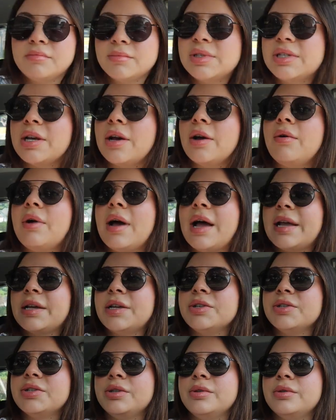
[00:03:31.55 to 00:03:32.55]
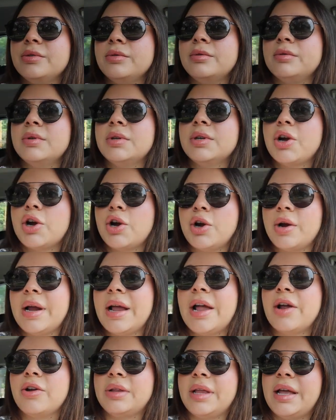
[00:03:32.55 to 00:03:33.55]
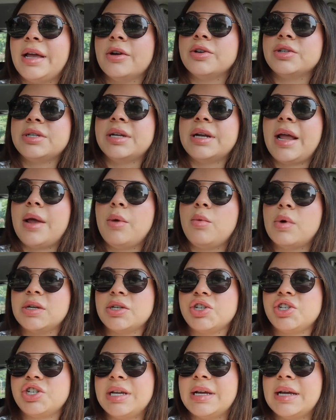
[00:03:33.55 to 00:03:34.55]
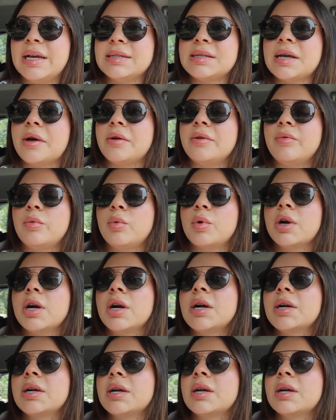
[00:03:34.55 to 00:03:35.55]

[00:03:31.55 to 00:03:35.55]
so I can do her hair later today once she gets out of work.